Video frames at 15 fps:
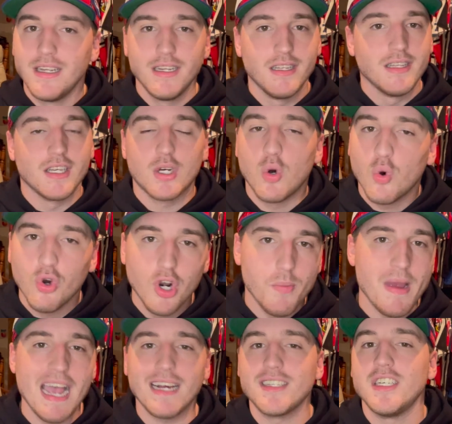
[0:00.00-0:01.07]
the
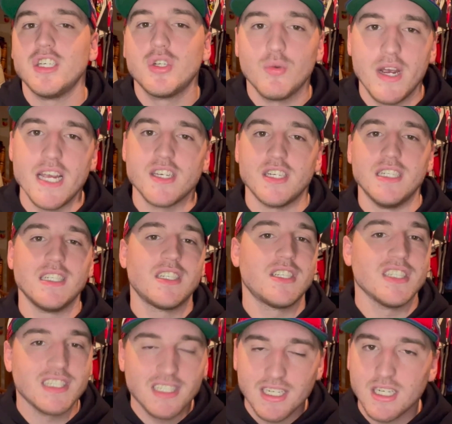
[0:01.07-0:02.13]
quarterback situation, it's
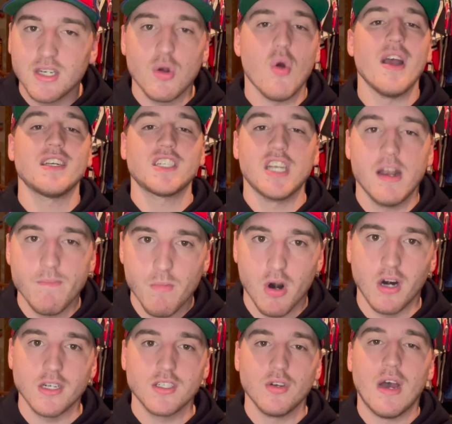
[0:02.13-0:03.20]
just a question
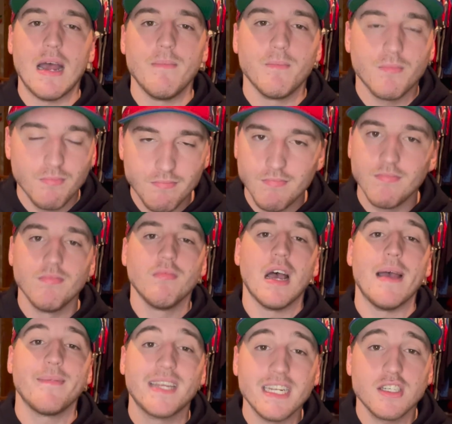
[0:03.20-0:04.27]
mark. So I'm
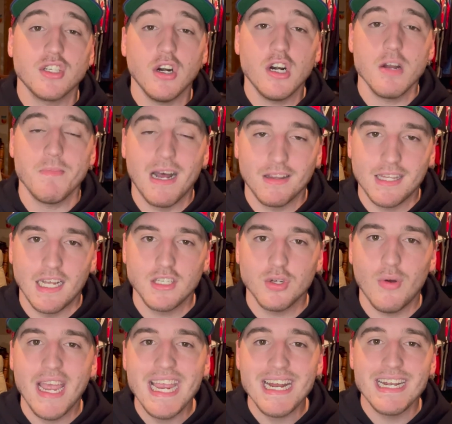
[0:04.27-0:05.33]
concerned about that. So
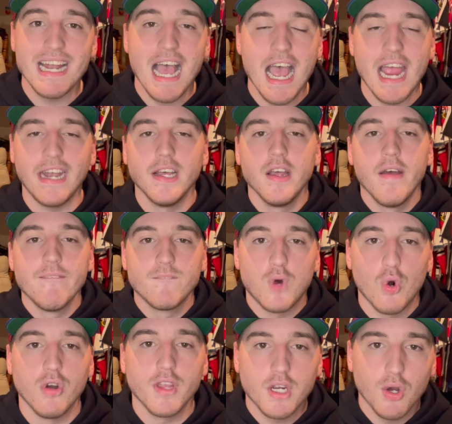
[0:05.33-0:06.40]
8-9
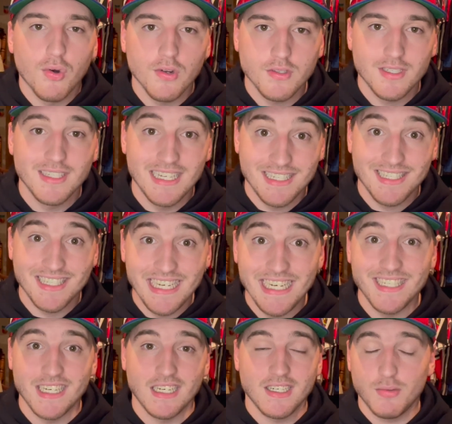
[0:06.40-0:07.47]
for the Colts this
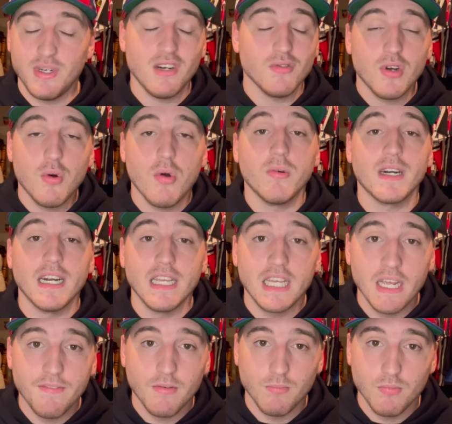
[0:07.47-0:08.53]
season. We don't know what we're going to
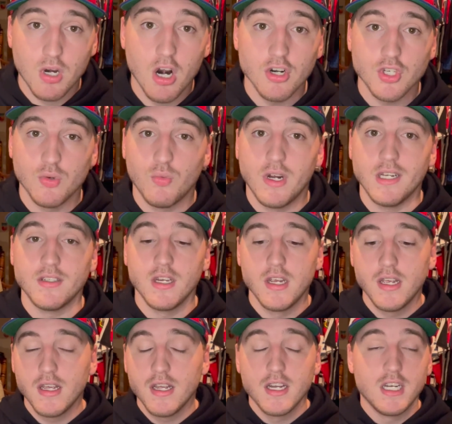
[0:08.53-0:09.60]
get from Carson Wentz.
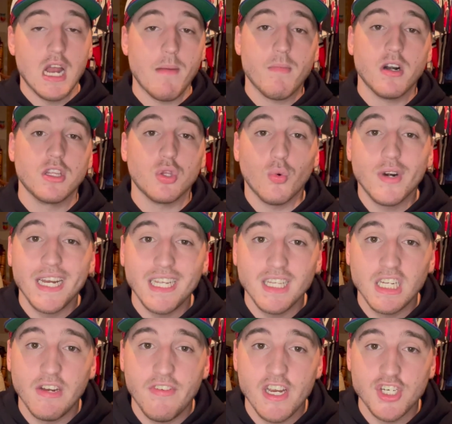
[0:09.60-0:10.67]
Number 3 in the
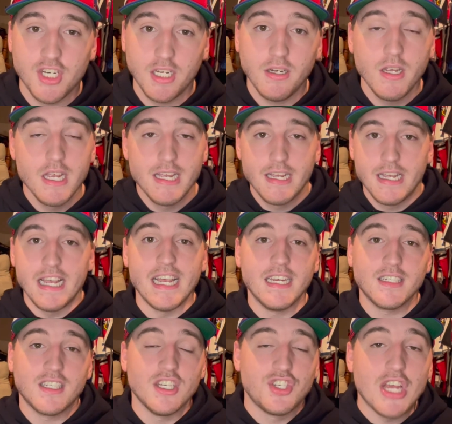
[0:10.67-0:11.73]
division is
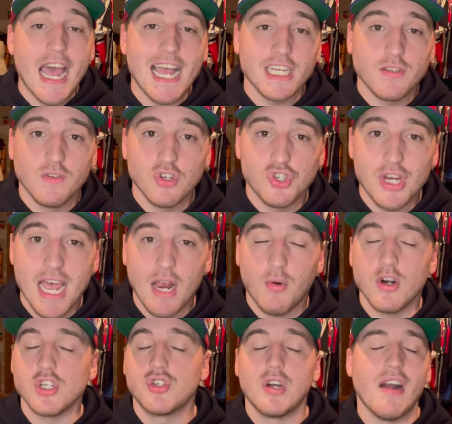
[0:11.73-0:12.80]
the Jacksonville
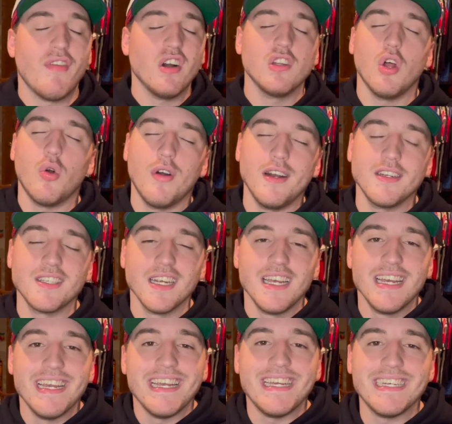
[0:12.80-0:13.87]
Jaguars. Trevor Lawrence
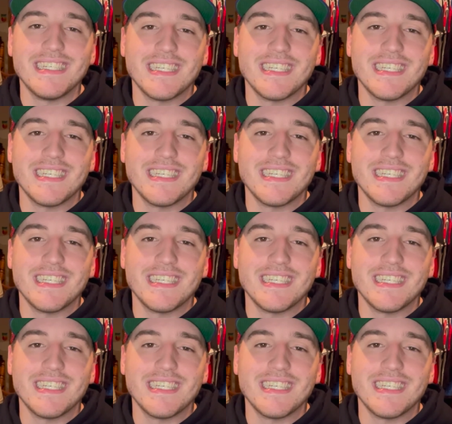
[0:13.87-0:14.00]
is